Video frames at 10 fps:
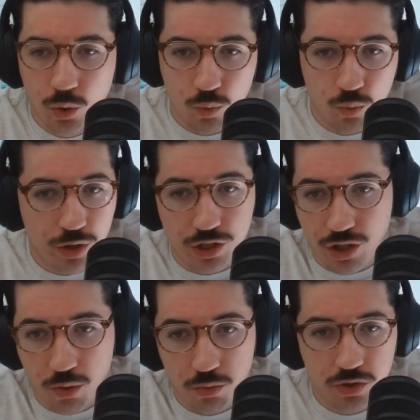we
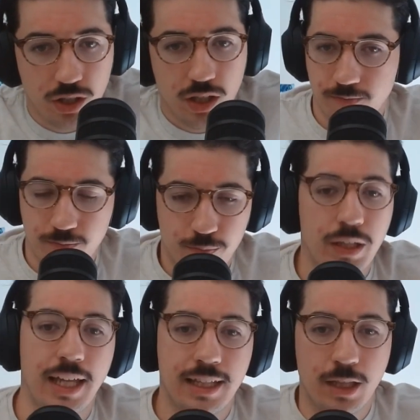don't. But
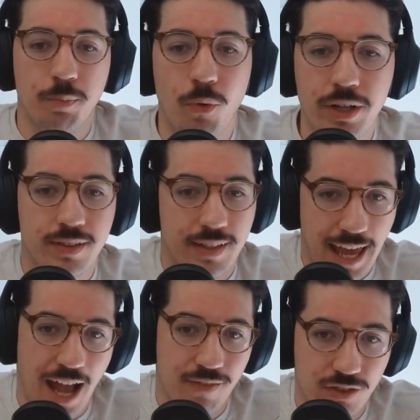like the point is
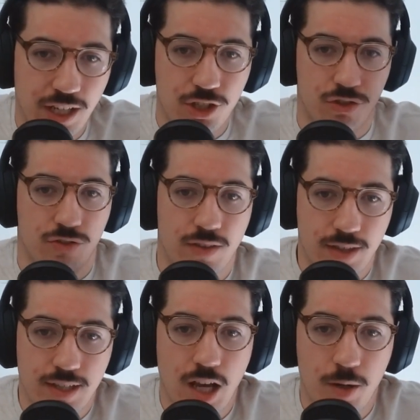have stages.
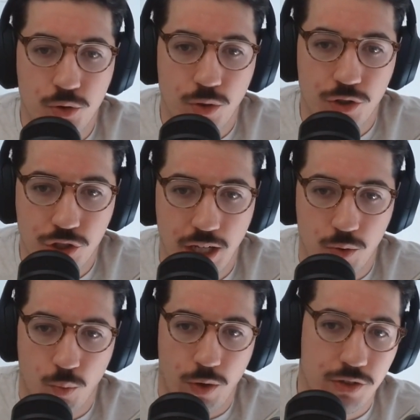This helps you
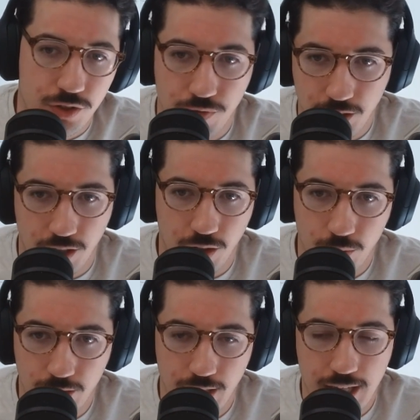understand where's the video
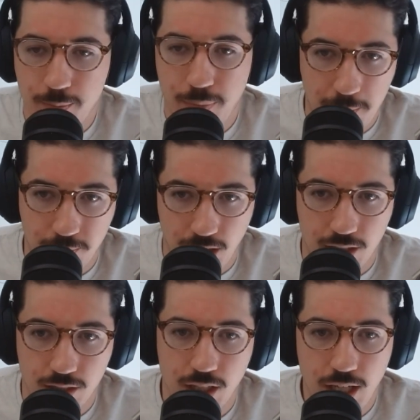in the pipeline
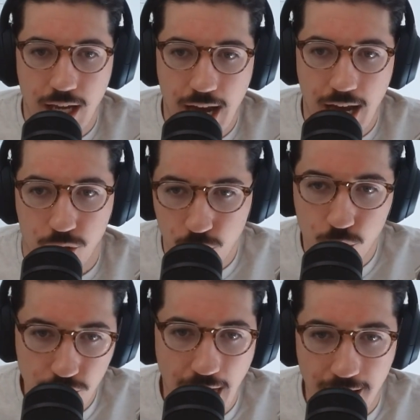and
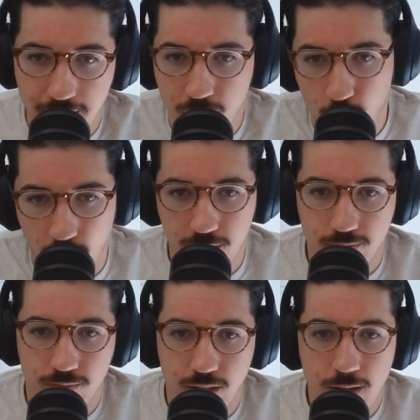who's editing what.
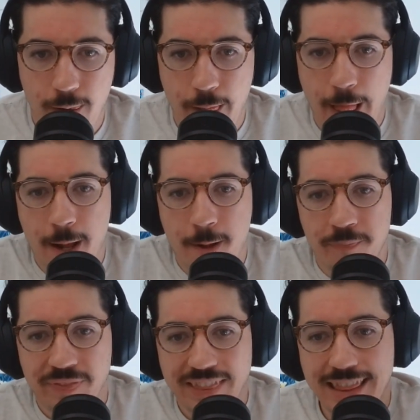
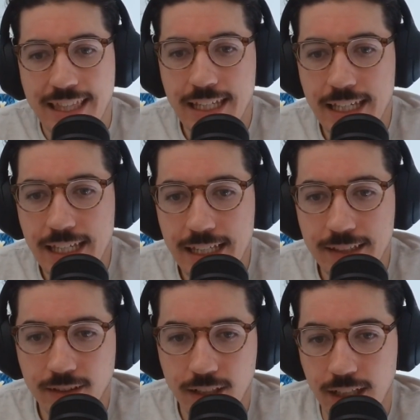The
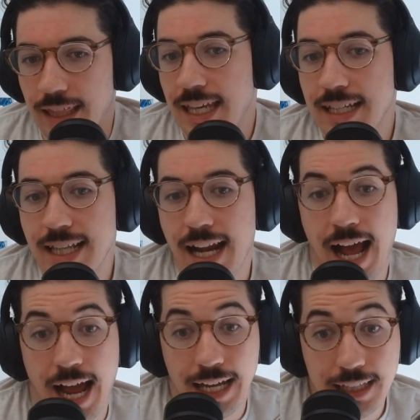thing that
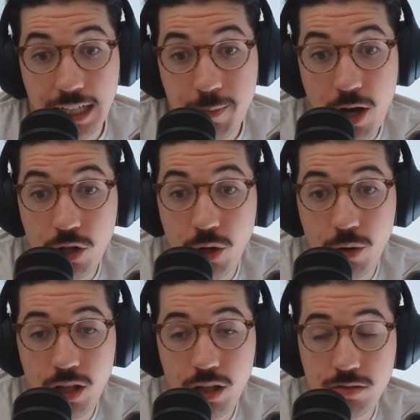I like about
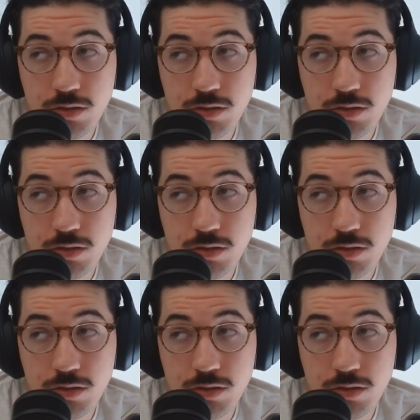Coda,